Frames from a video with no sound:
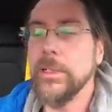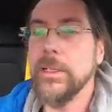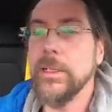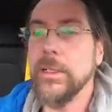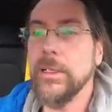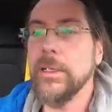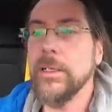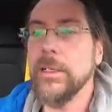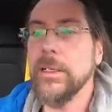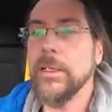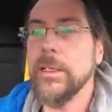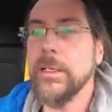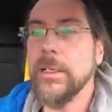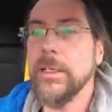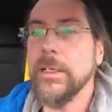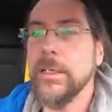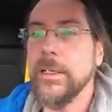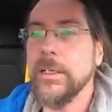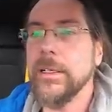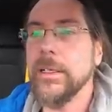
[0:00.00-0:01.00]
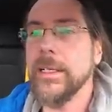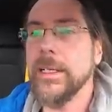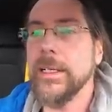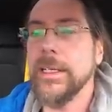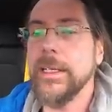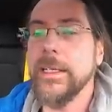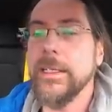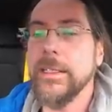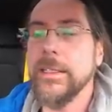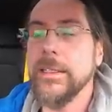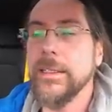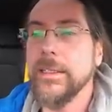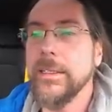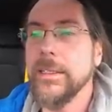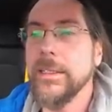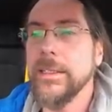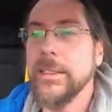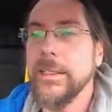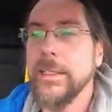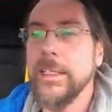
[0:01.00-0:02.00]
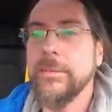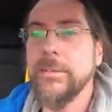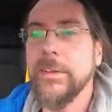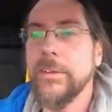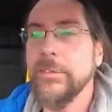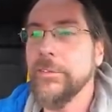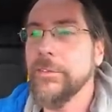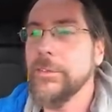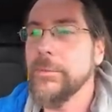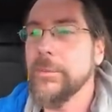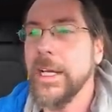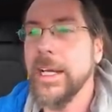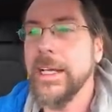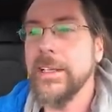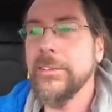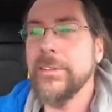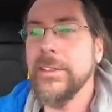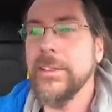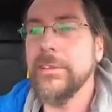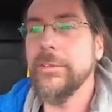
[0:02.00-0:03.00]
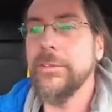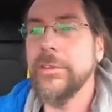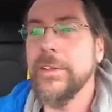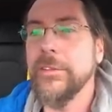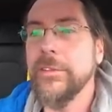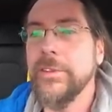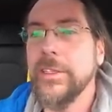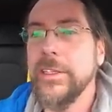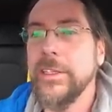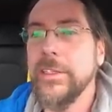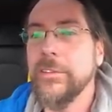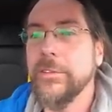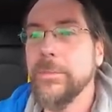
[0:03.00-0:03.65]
Oh, again. Even from 150,